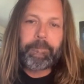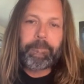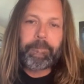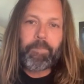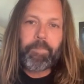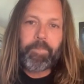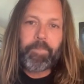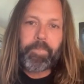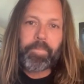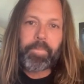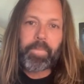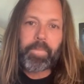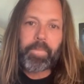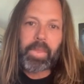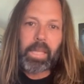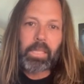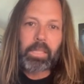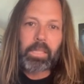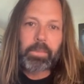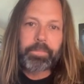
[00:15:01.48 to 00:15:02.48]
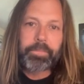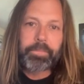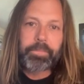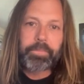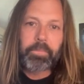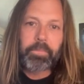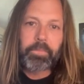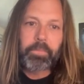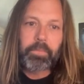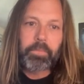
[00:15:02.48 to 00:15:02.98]

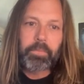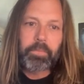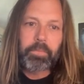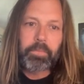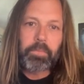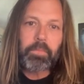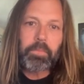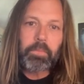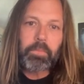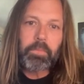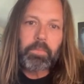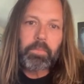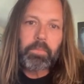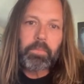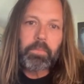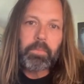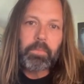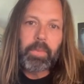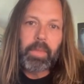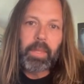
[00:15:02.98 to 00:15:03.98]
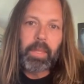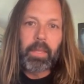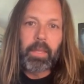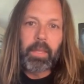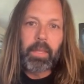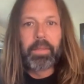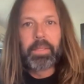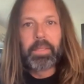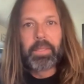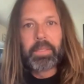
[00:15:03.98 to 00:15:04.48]

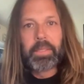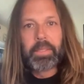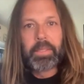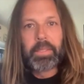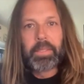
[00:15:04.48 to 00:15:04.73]
This person isn't speaking.